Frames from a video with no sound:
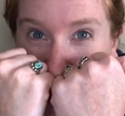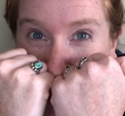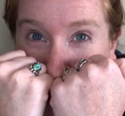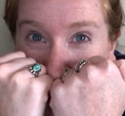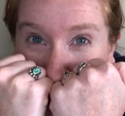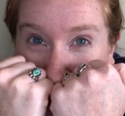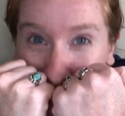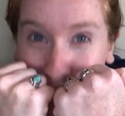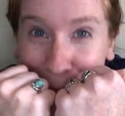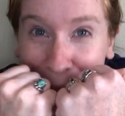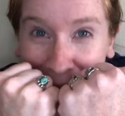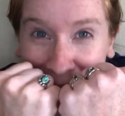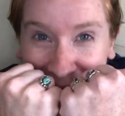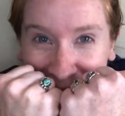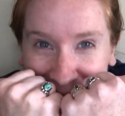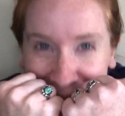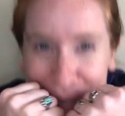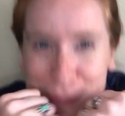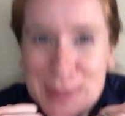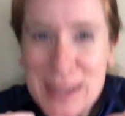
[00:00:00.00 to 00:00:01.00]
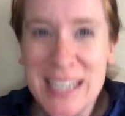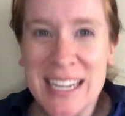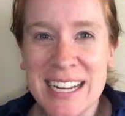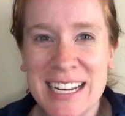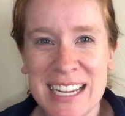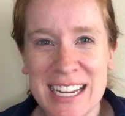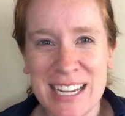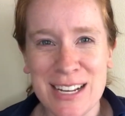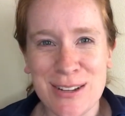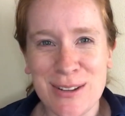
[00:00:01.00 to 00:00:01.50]
right back to the
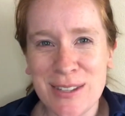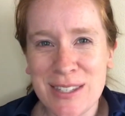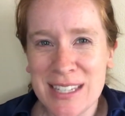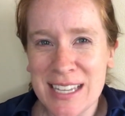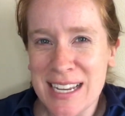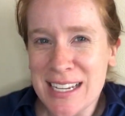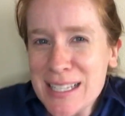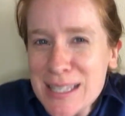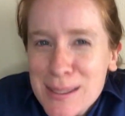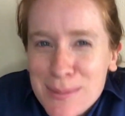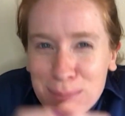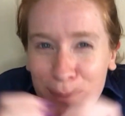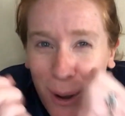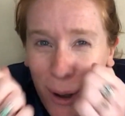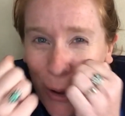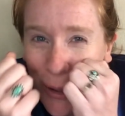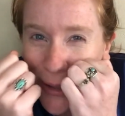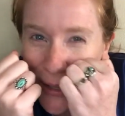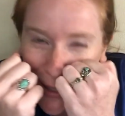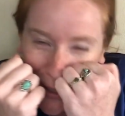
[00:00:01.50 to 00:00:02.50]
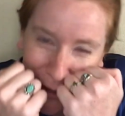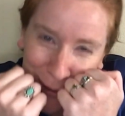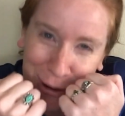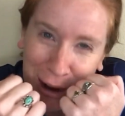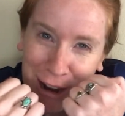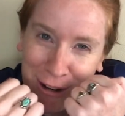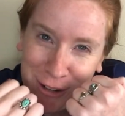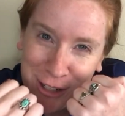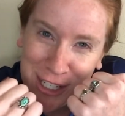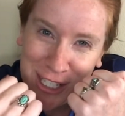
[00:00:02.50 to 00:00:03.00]
beginning and you stay small and
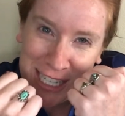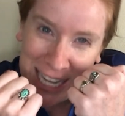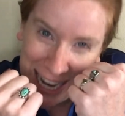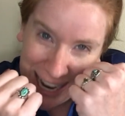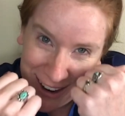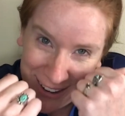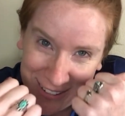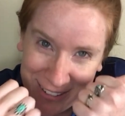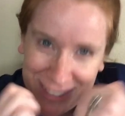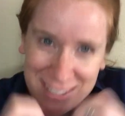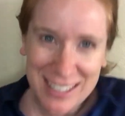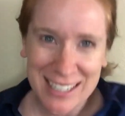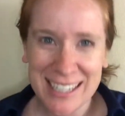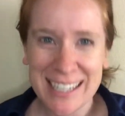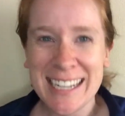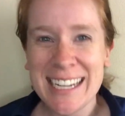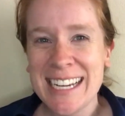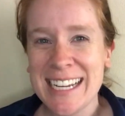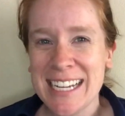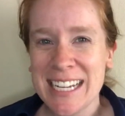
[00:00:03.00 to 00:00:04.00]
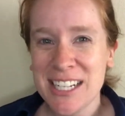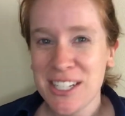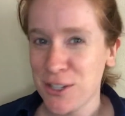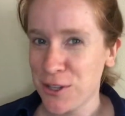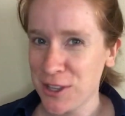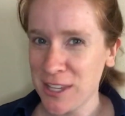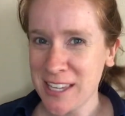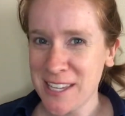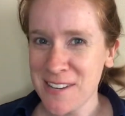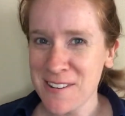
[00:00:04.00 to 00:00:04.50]
crouch down. Do
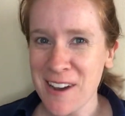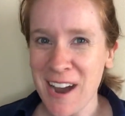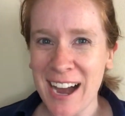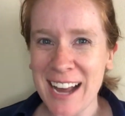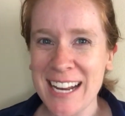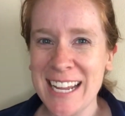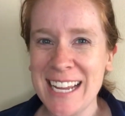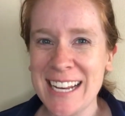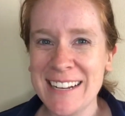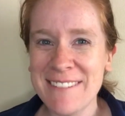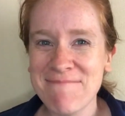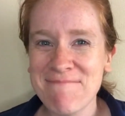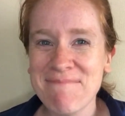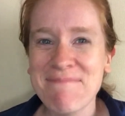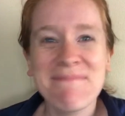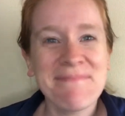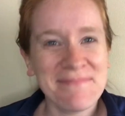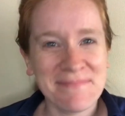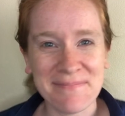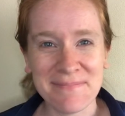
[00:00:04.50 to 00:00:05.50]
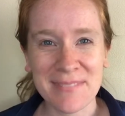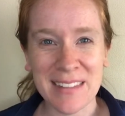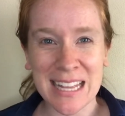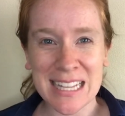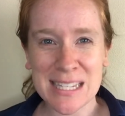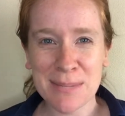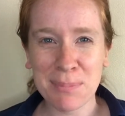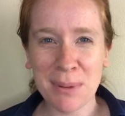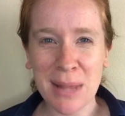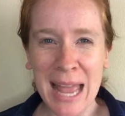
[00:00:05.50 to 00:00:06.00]
you think you got it?
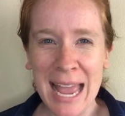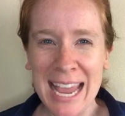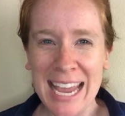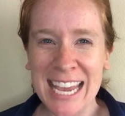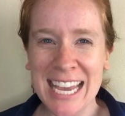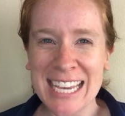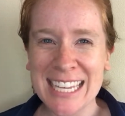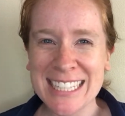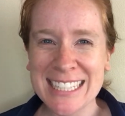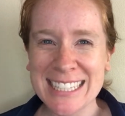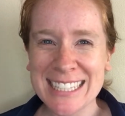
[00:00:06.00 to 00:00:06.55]
Let's play.